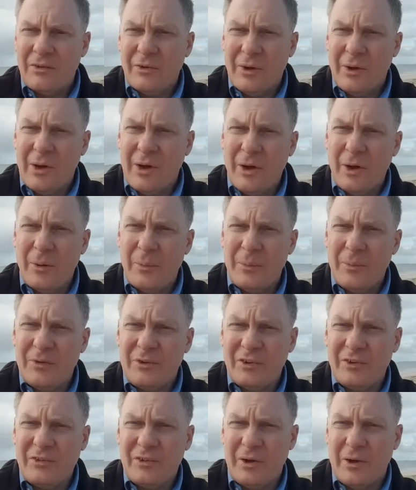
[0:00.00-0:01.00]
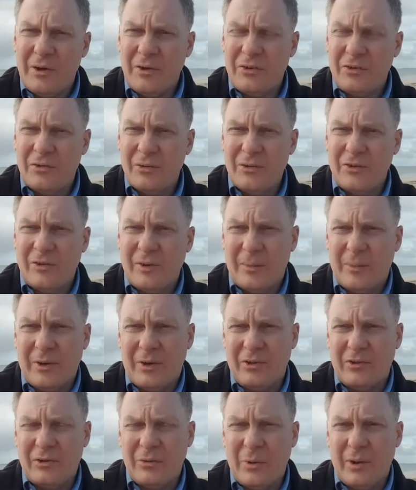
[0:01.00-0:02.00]
So I hope just going through some
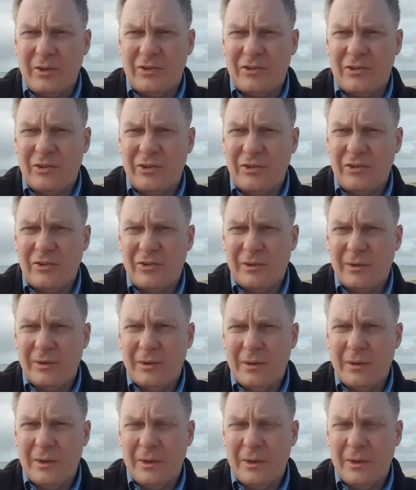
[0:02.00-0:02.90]
of those questions